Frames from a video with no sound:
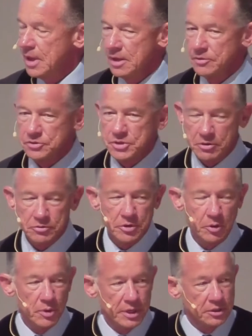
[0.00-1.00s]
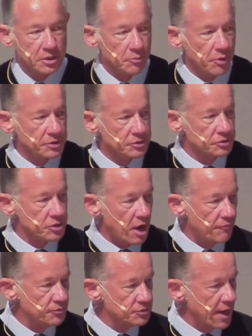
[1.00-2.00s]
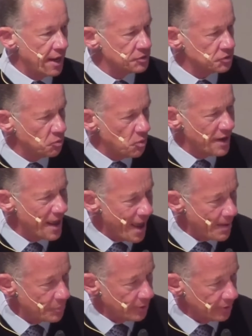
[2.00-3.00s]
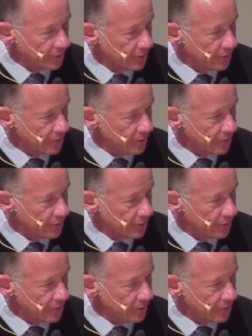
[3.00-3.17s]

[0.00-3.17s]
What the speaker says: The secretary went into the president's office and asked, "What happened?